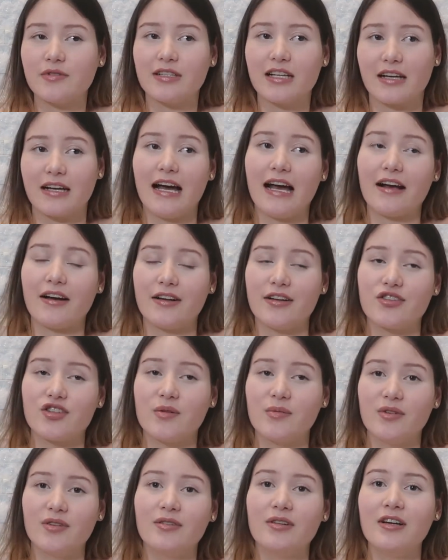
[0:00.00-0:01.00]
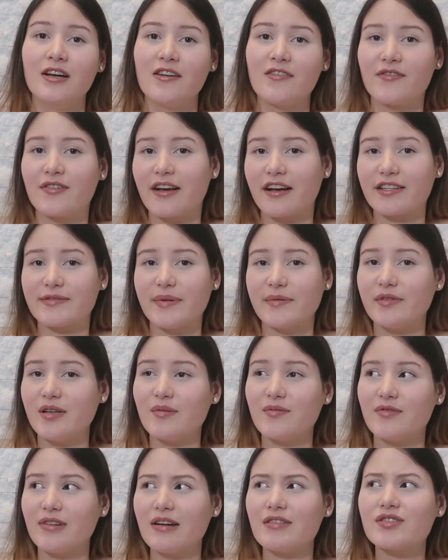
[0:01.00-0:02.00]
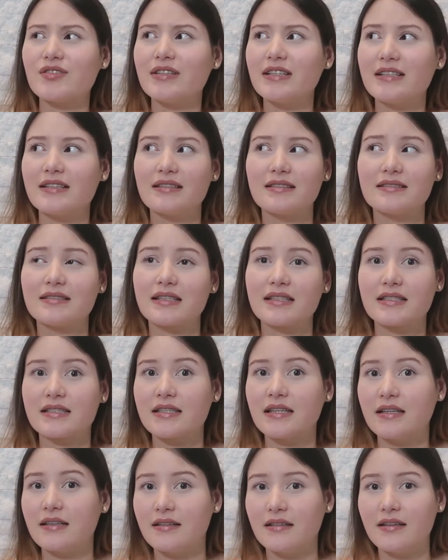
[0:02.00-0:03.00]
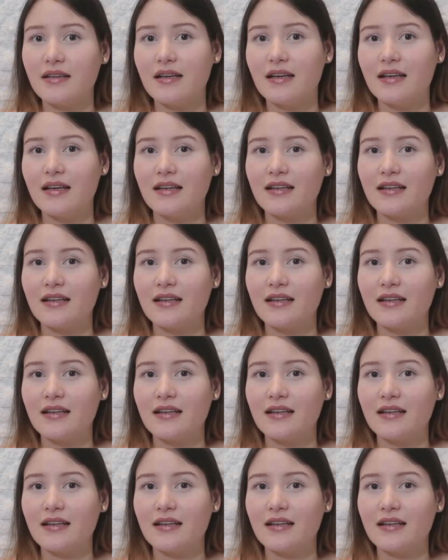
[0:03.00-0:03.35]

Like I got in trouble for that, cause my mom, I was only 16,